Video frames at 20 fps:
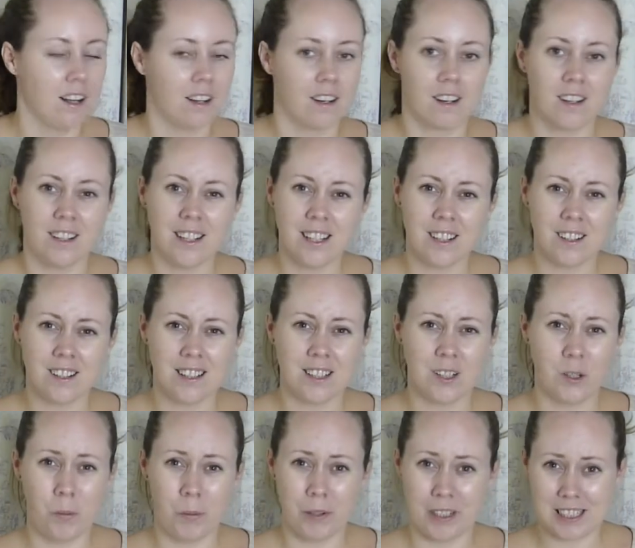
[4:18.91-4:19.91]
Kind of a
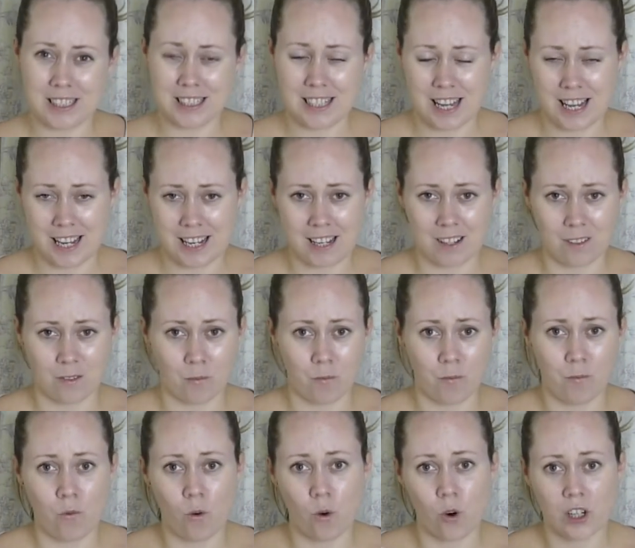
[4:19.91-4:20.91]
little bit insane getting
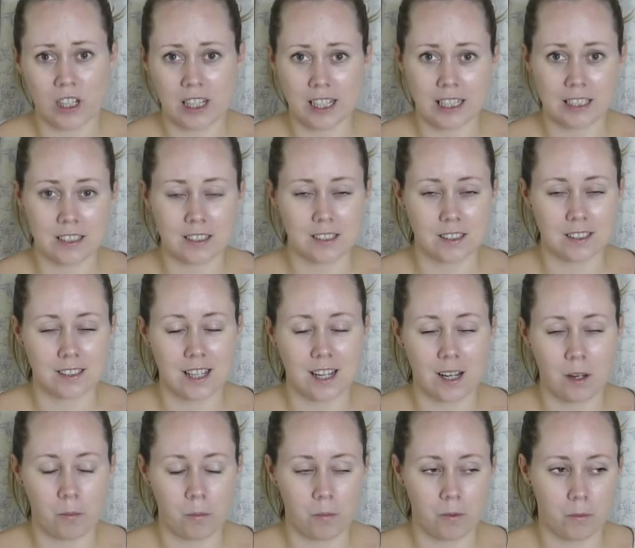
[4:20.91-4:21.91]
4 things the
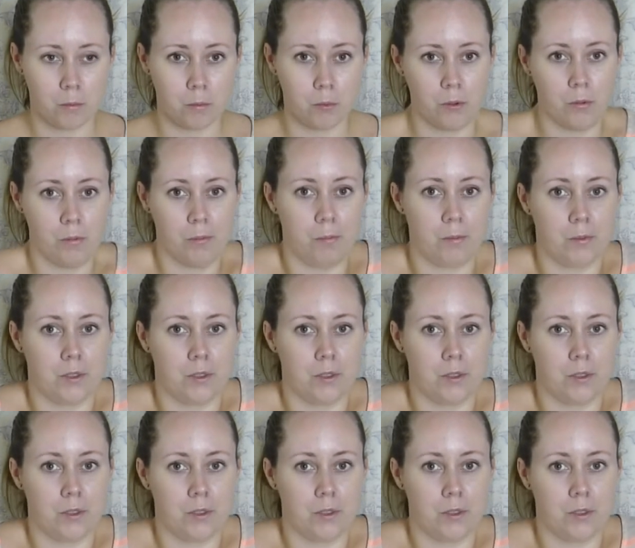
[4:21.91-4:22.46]
same, but